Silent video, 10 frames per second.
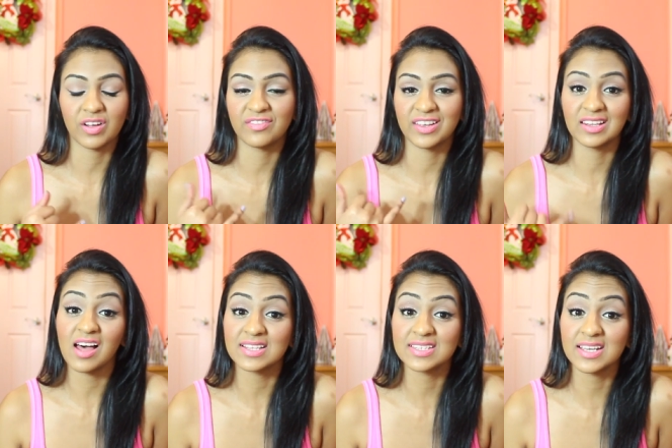velvet
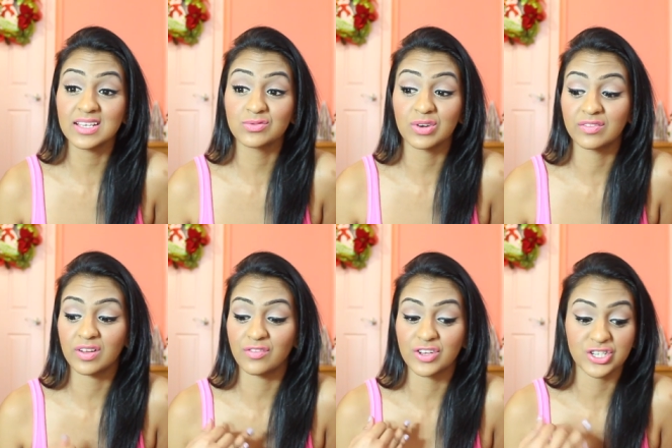lattes, red
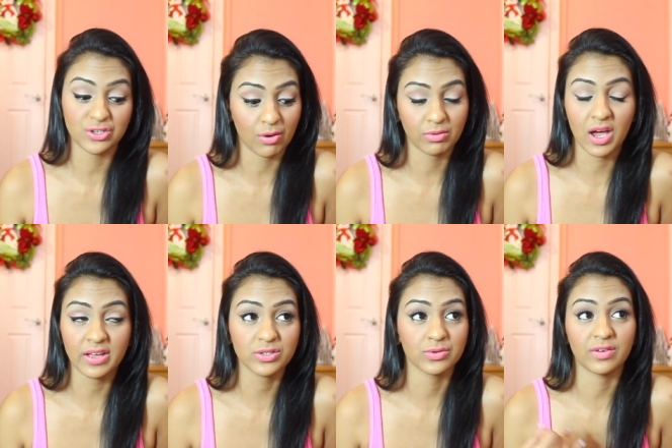velvet
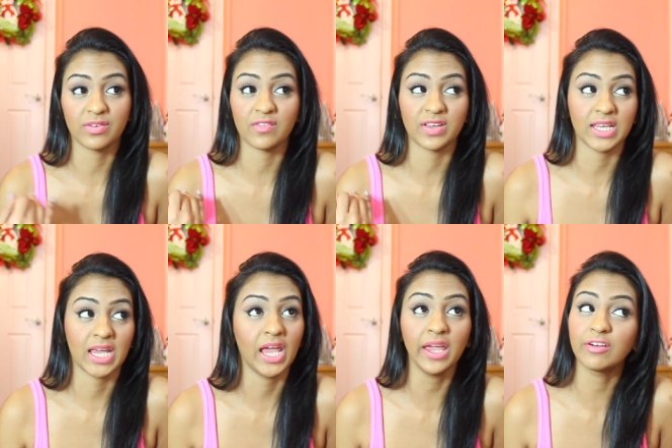donuts, red velvet
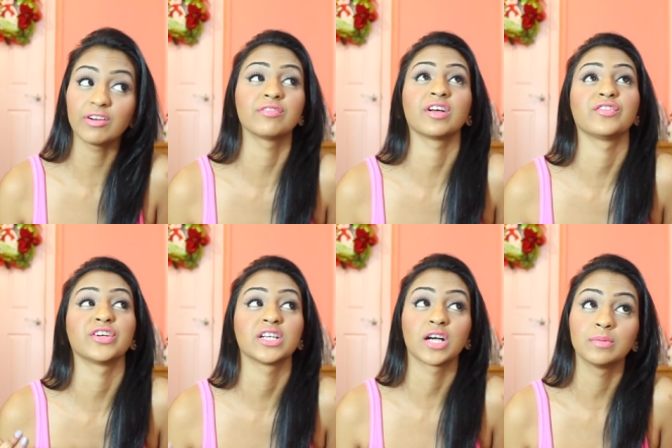cake, red
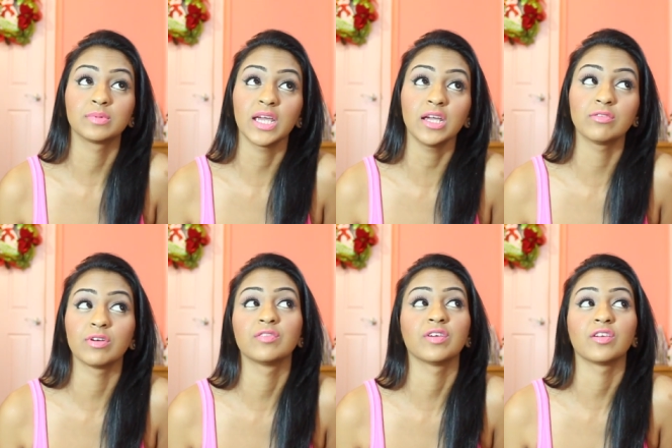velvet cupcake,
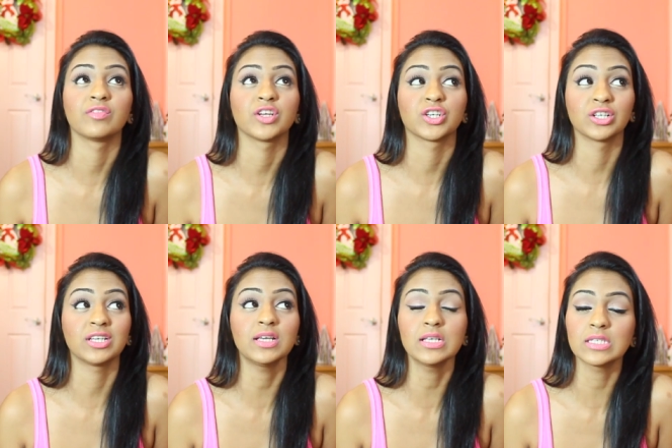red velvet
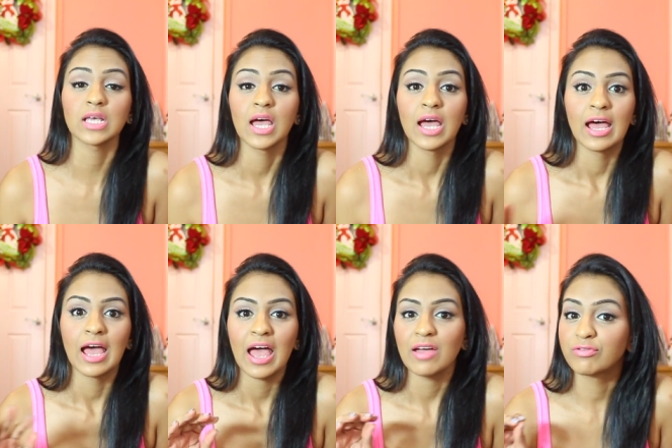cookies,
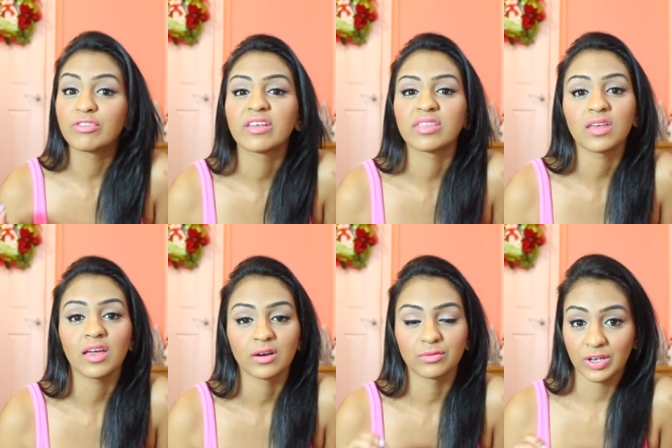
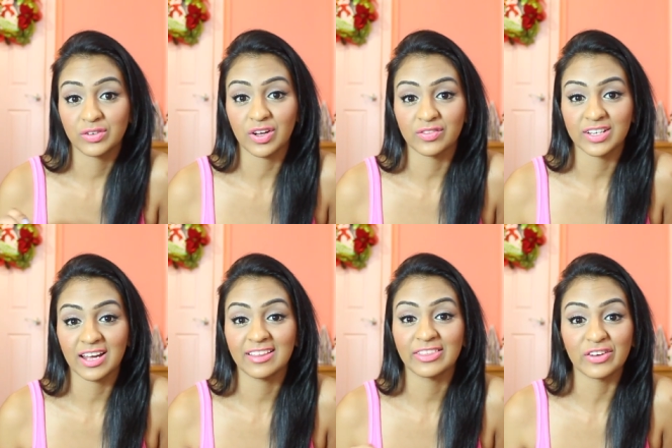everything red
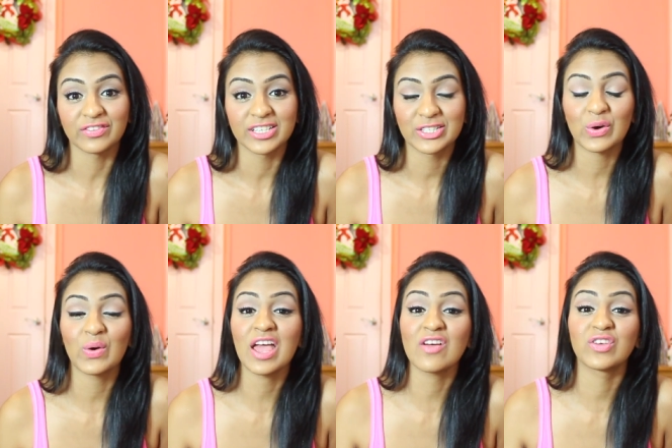velvet. I love it.
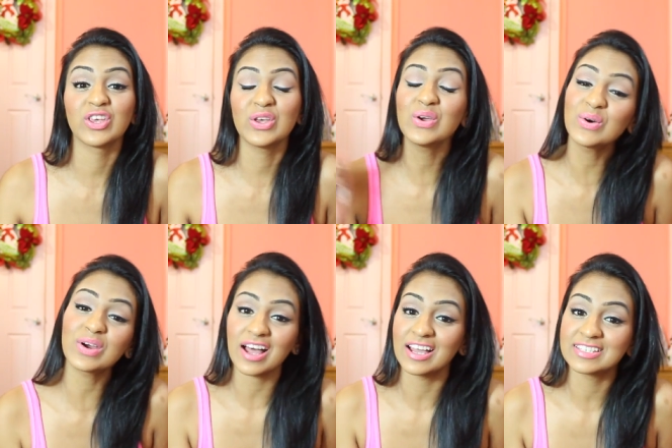So if you
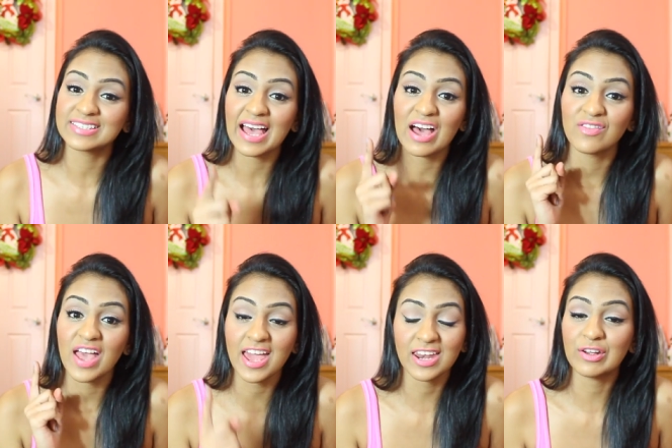guys have
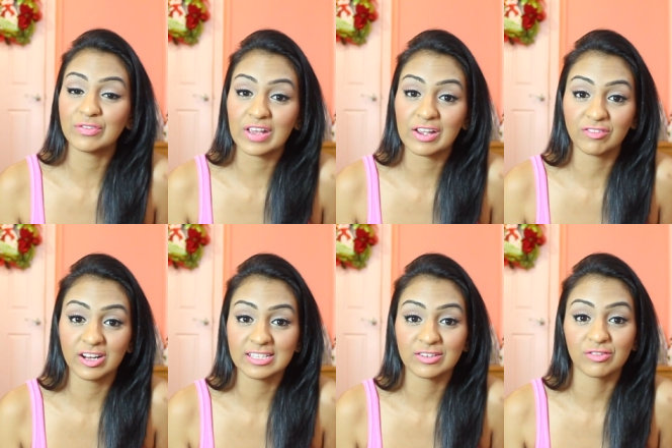any
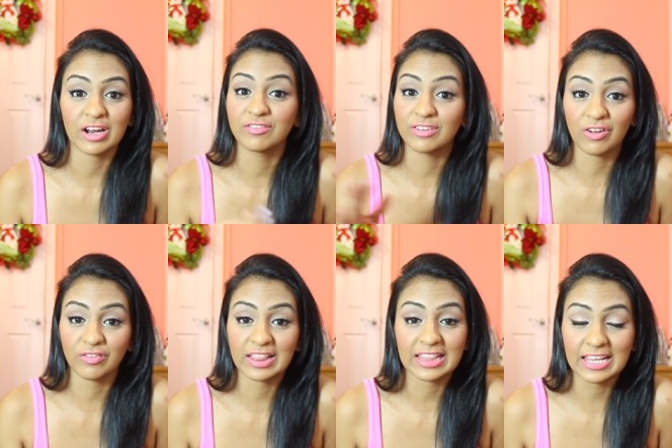favorite red
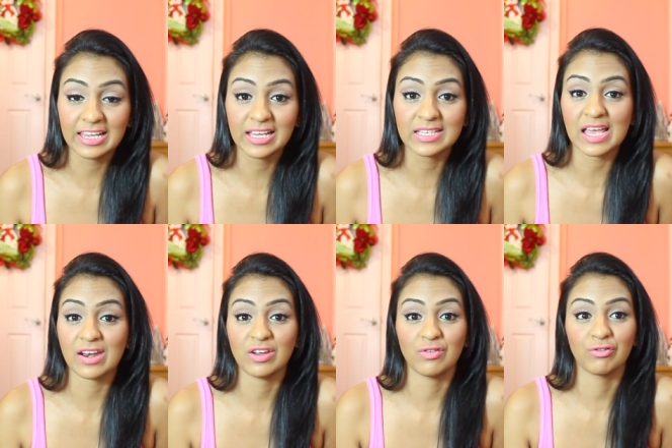velvet thingies,
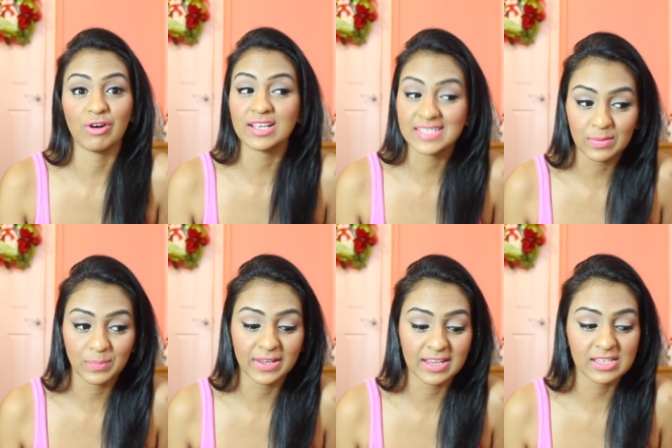any
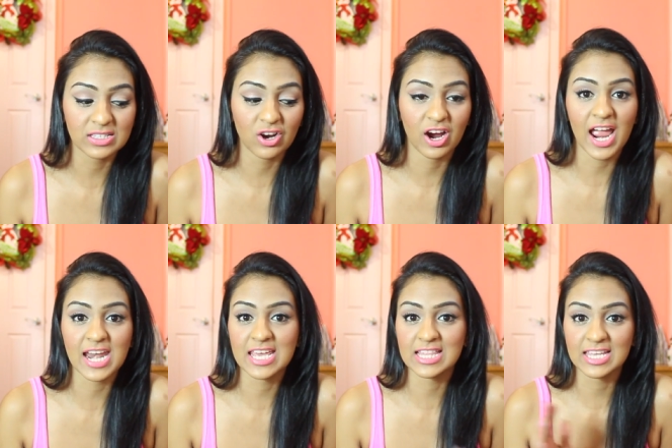recipes or
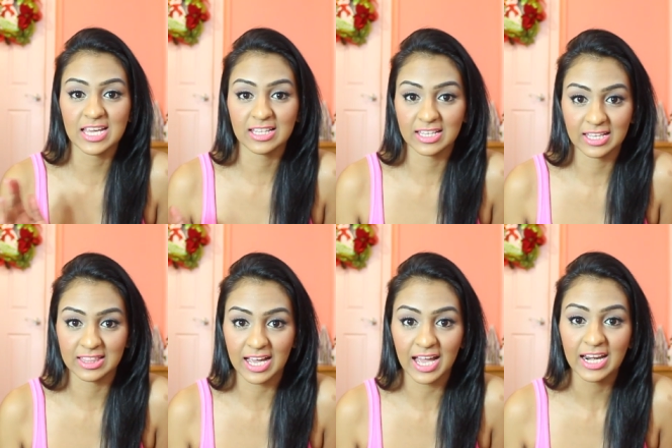anything
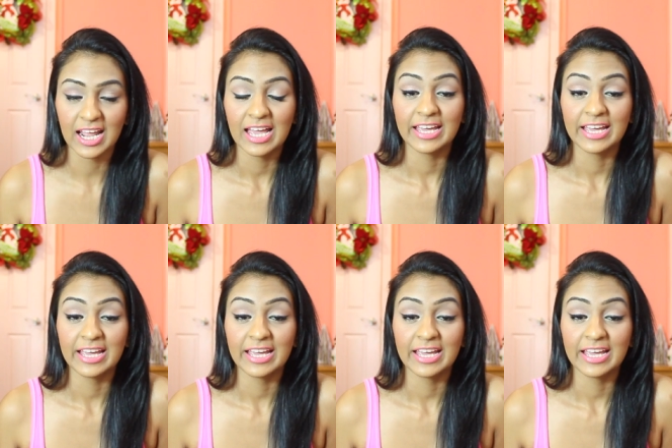like that,